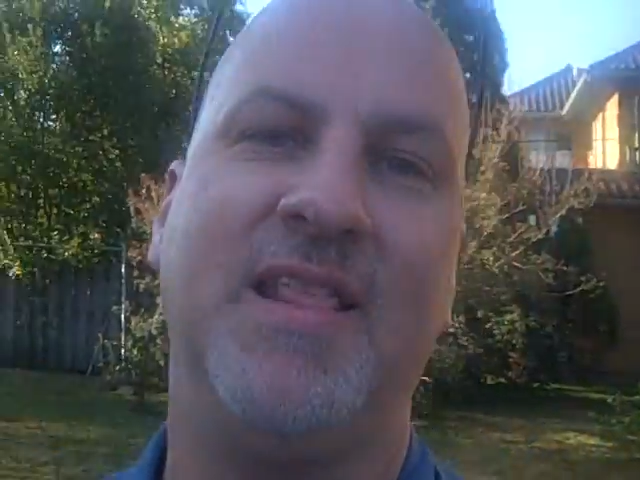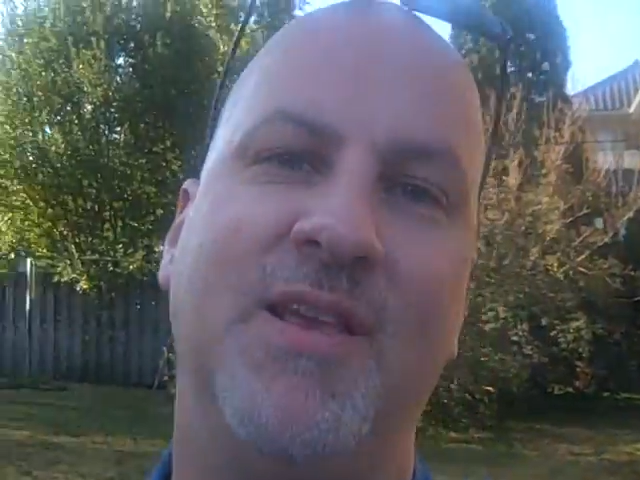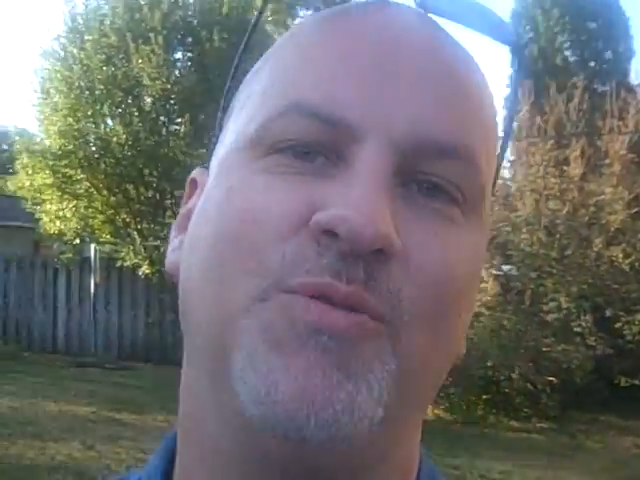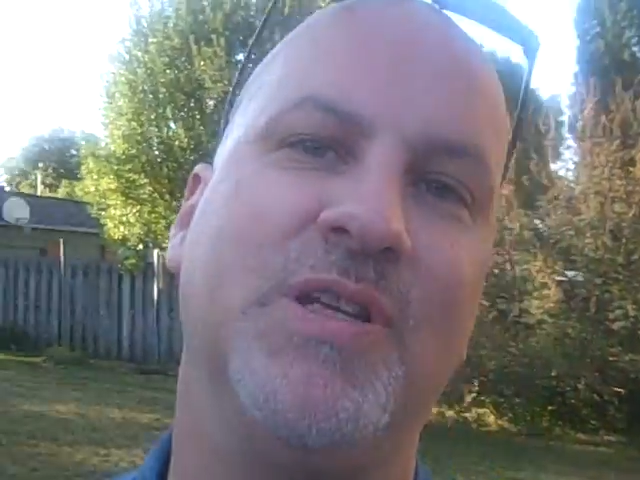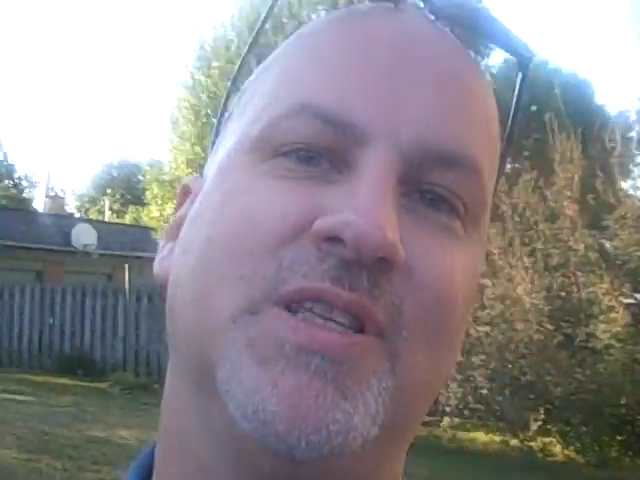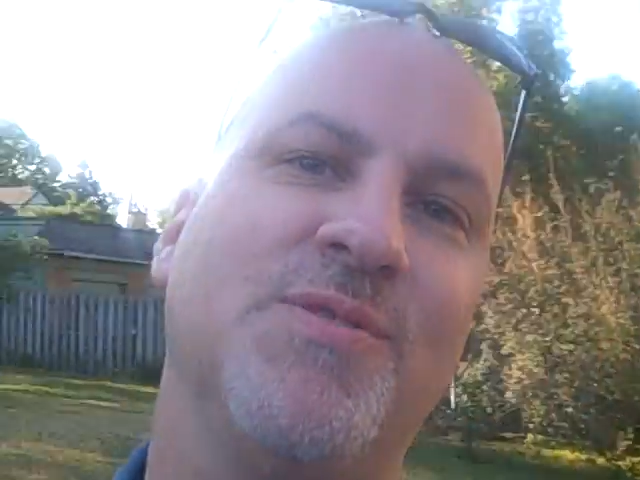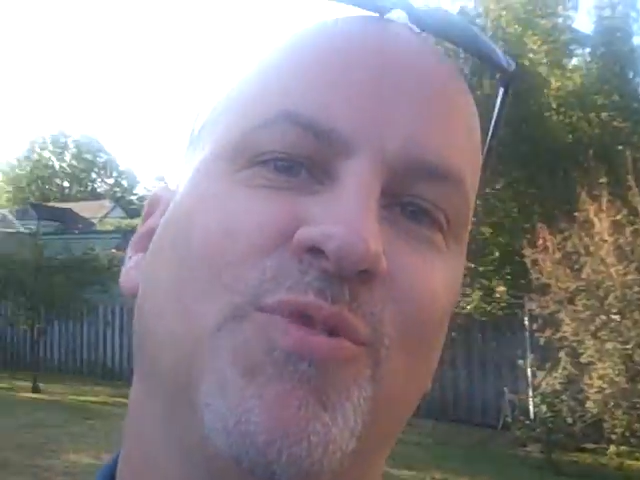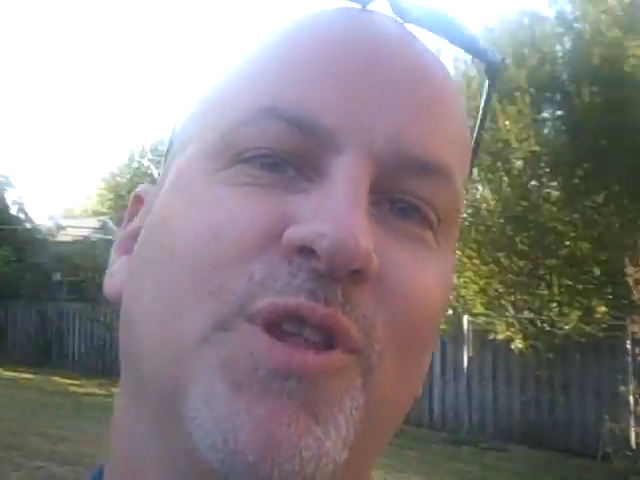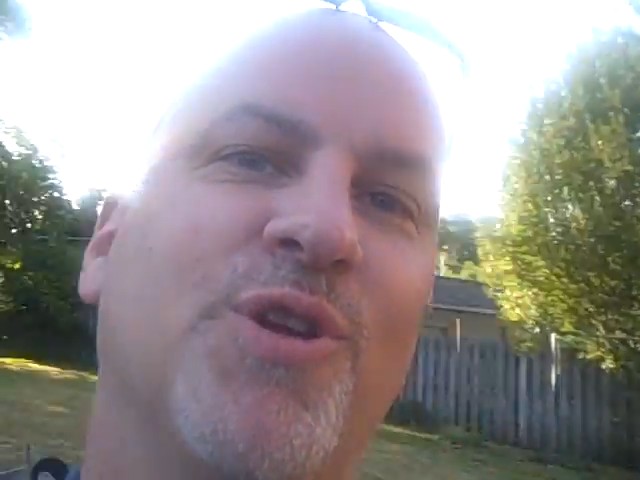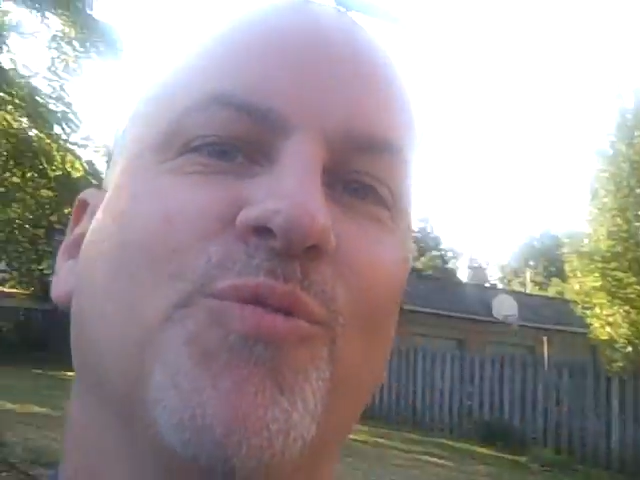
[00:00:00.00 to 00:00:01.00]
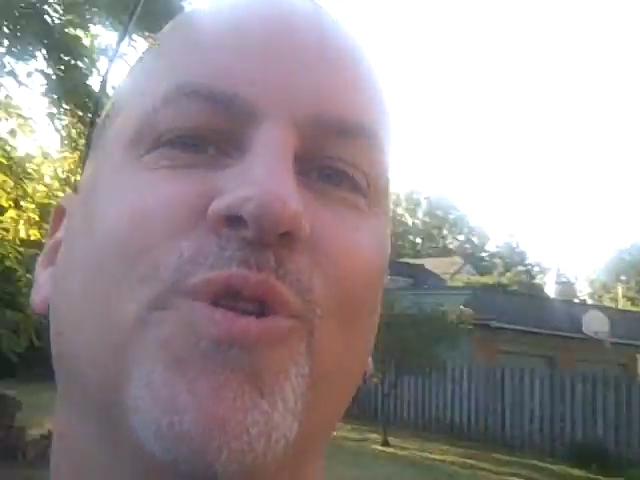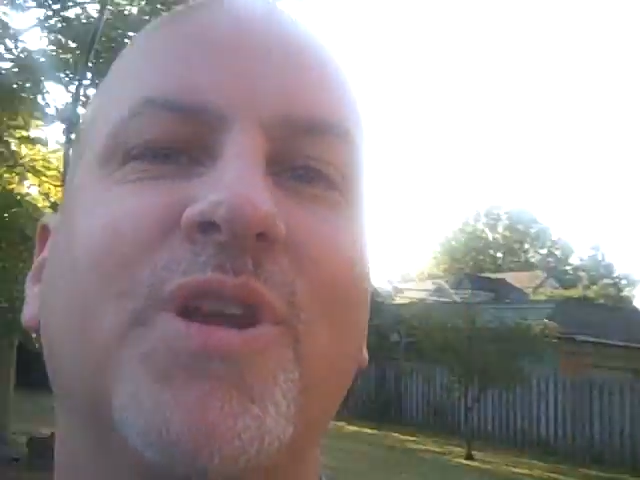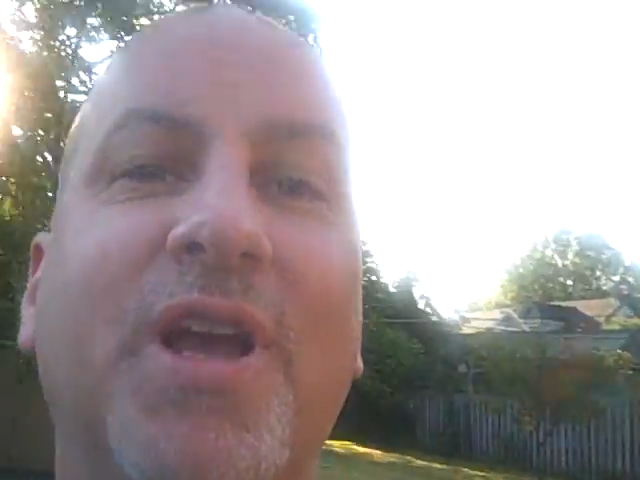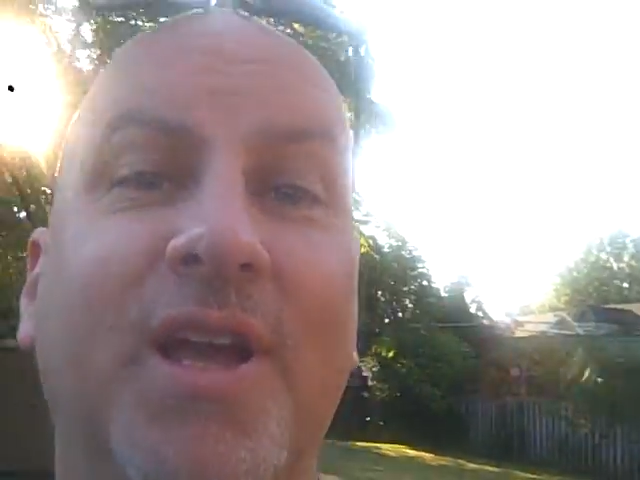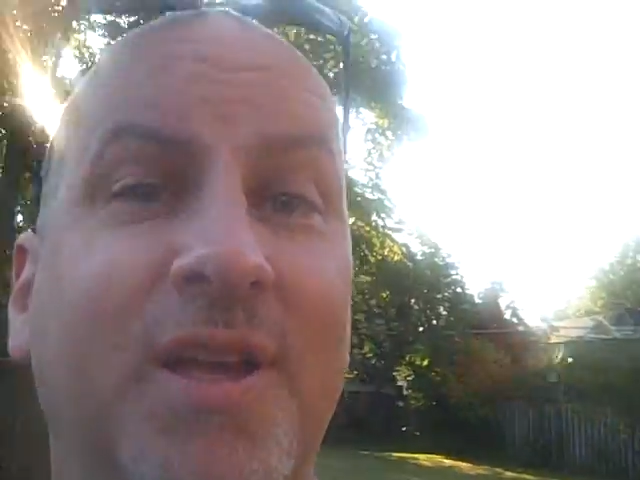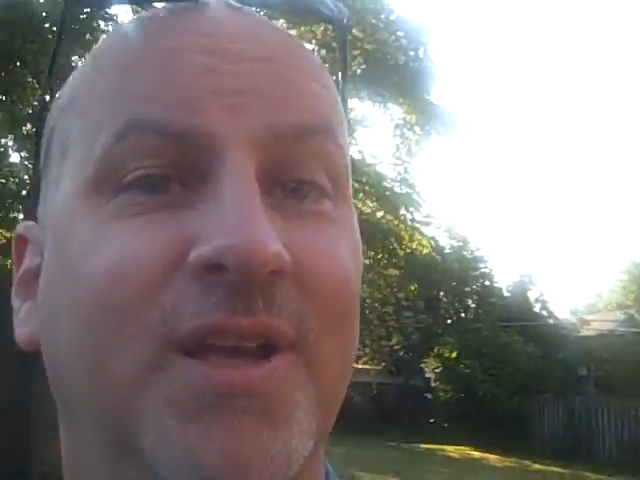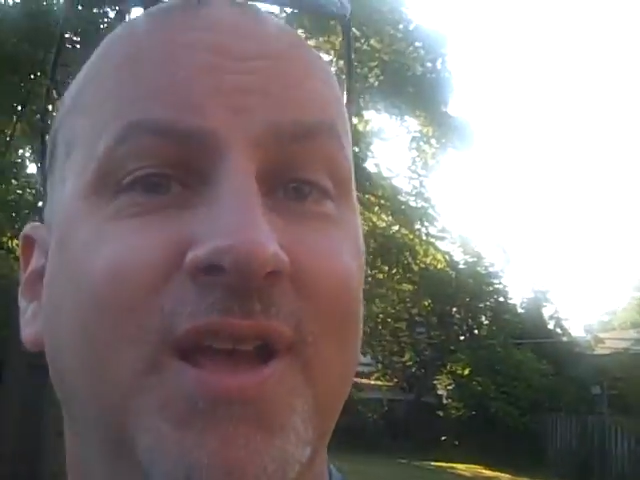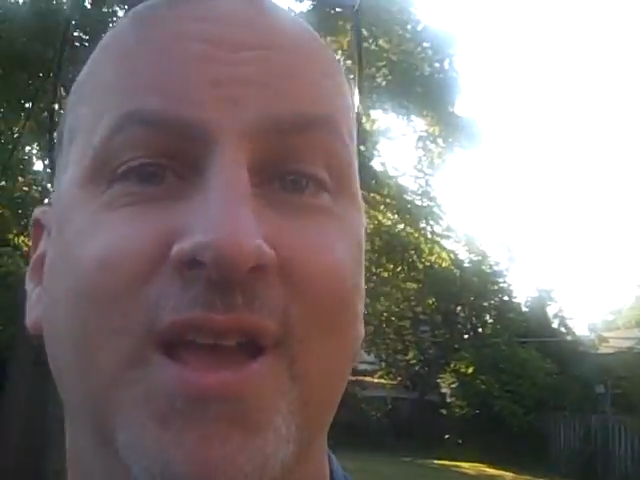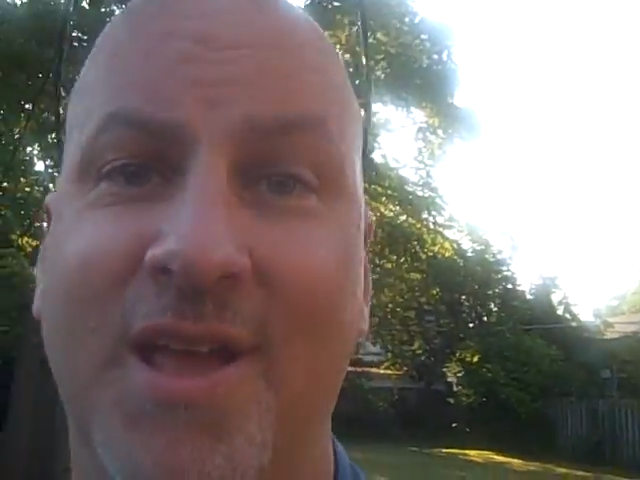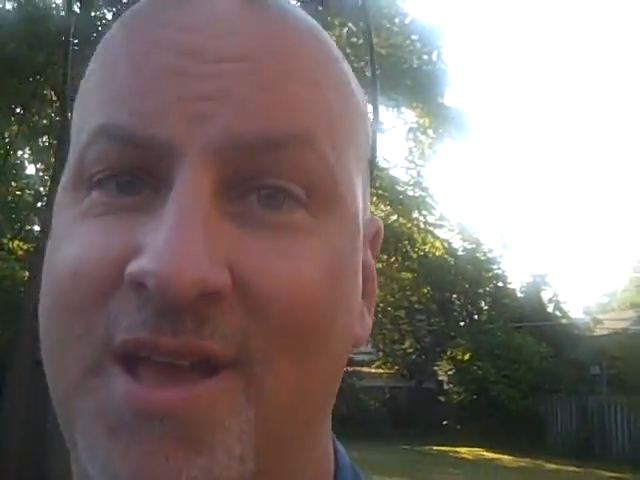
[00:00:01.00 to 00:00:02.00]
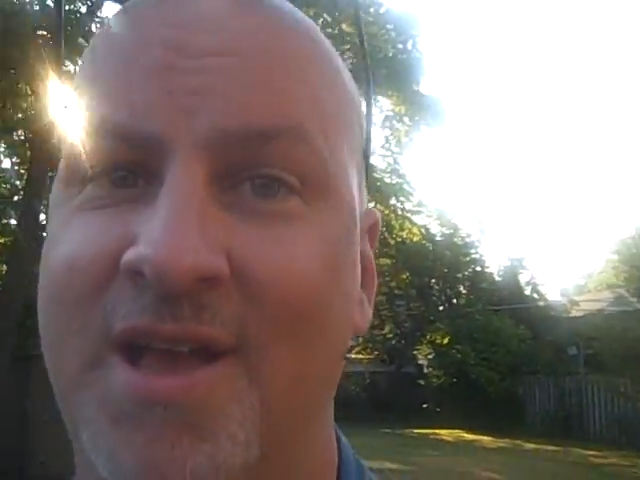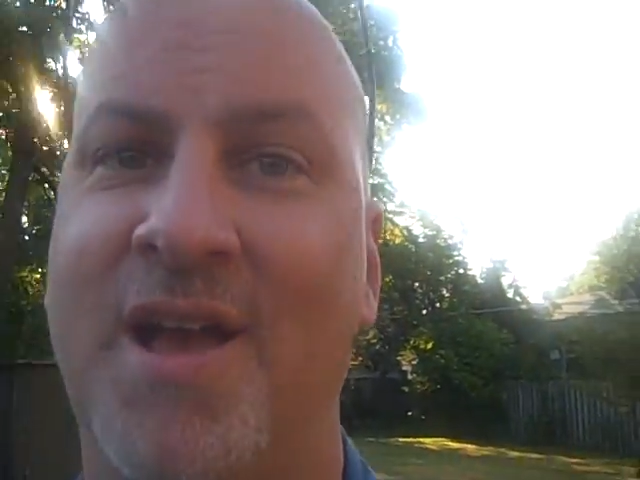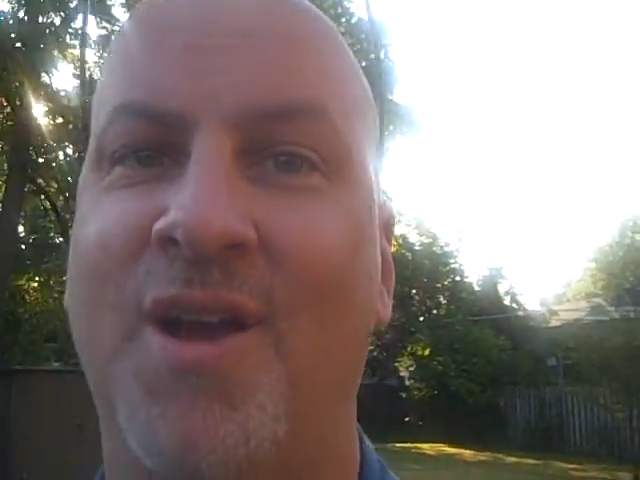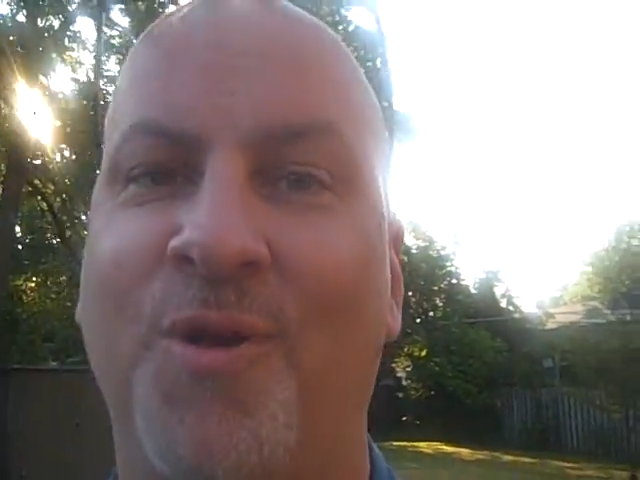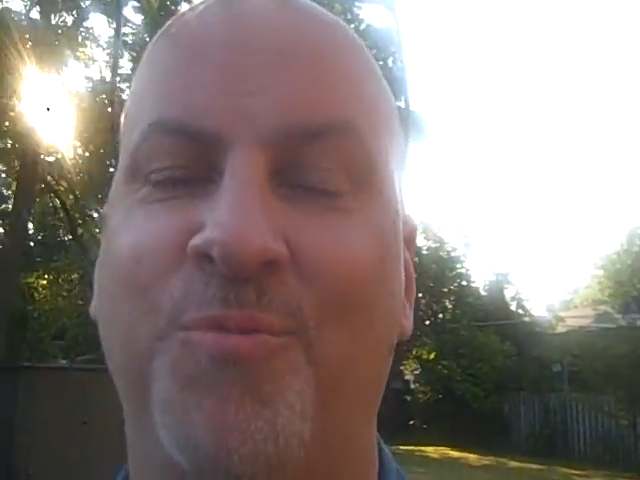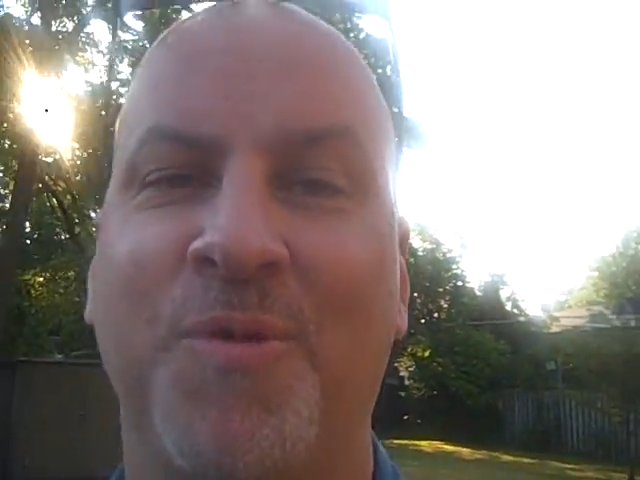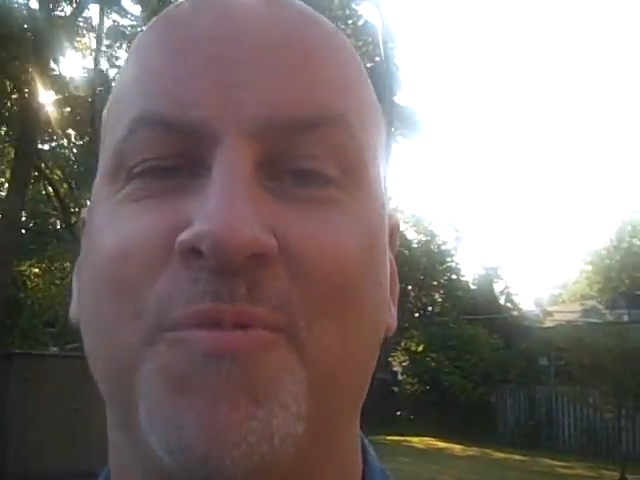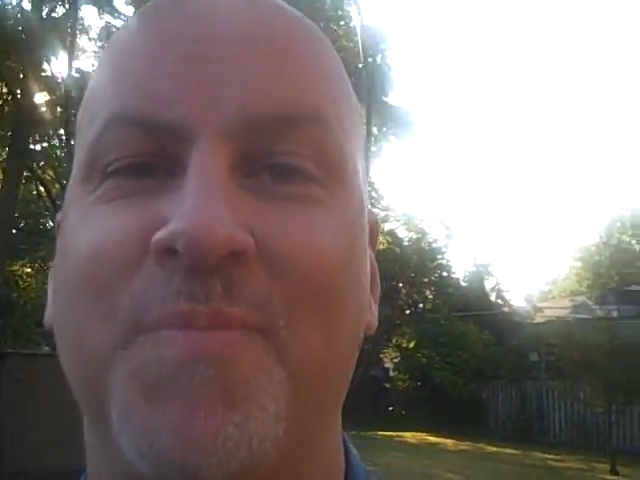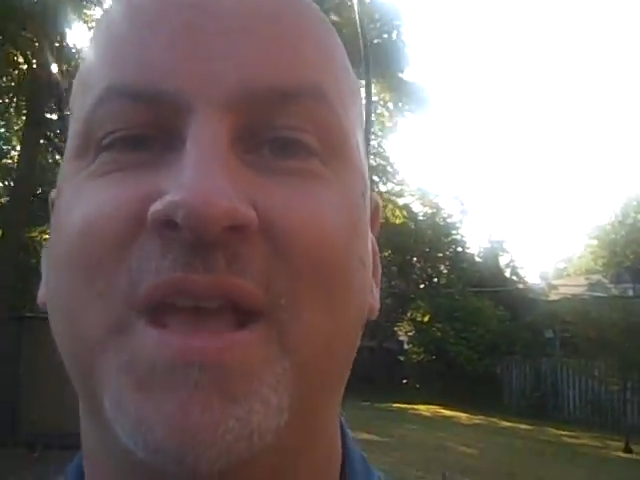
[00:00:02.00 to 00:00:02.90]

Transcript: I think we did some really good work. Hope we